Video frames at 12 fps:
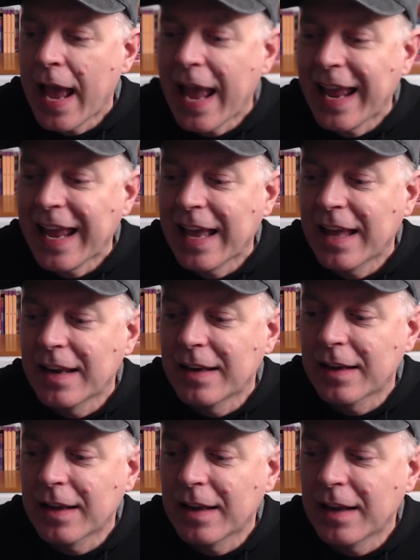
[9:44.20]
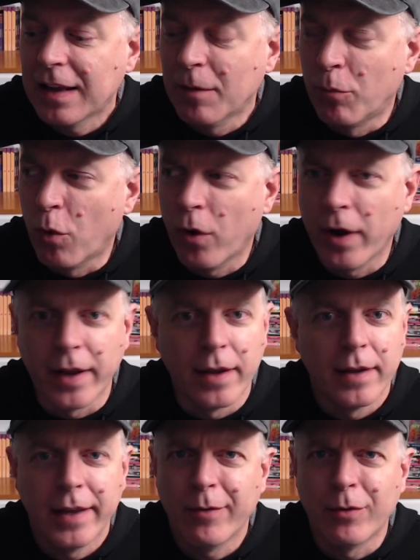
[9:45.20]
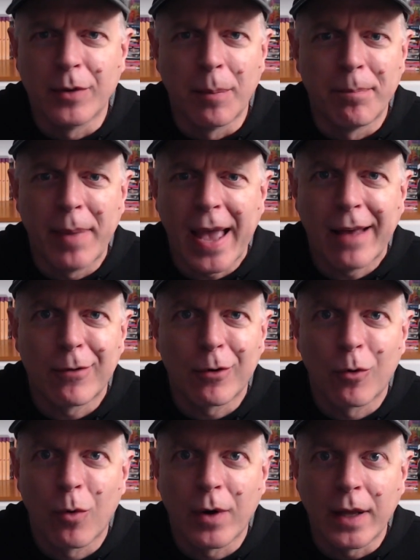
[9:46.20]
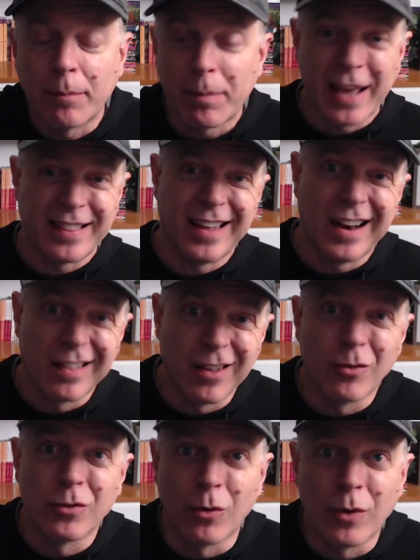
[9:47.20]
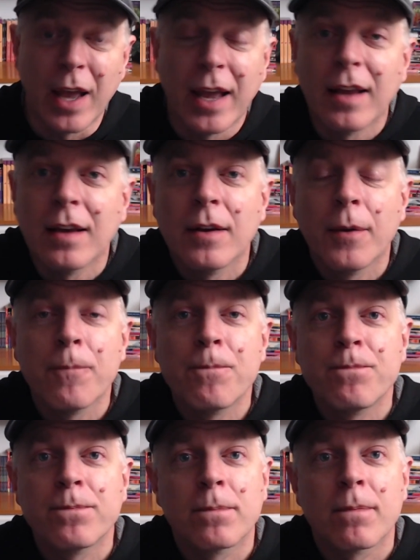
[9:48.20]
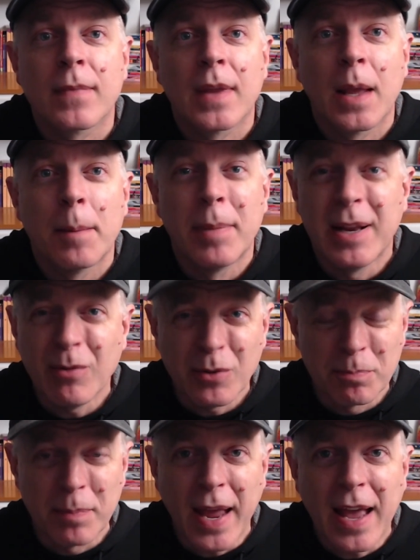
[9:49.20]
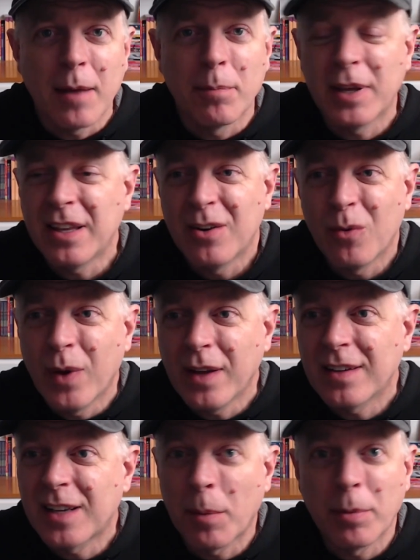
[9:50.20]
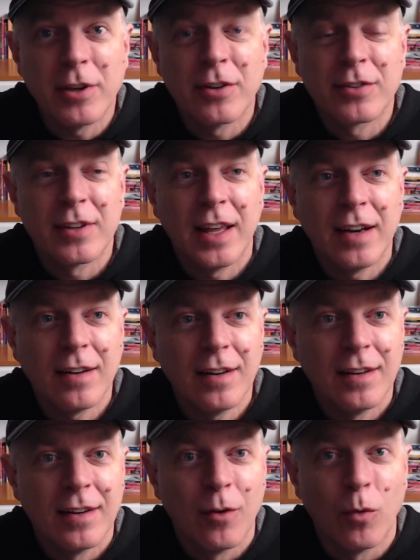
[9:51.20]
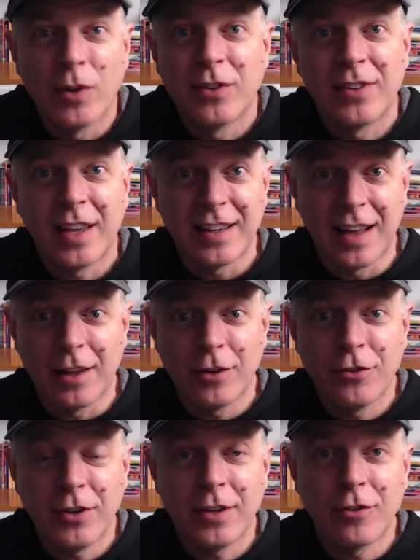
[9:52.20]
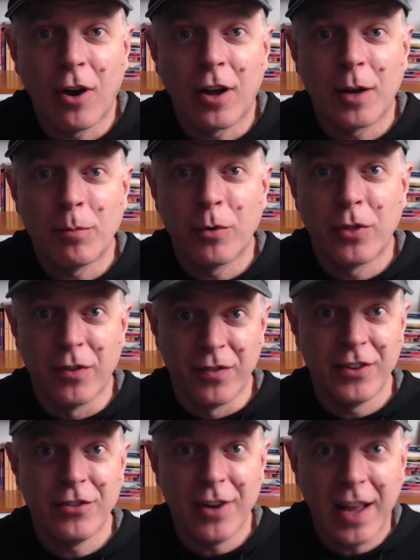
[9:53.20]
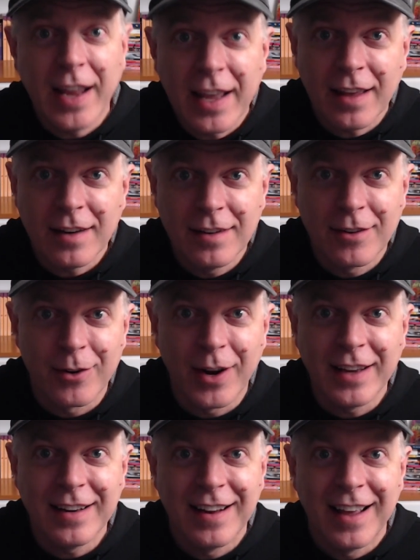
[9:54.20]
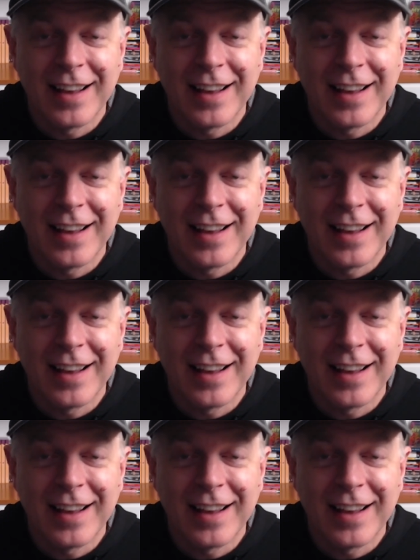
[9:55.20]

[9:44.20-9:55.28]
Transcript: And boy, it was a bad recording. Back then I thought it was okay. But it was bad. But you know what? A couple years later, once technology caught up with the vision I had, right?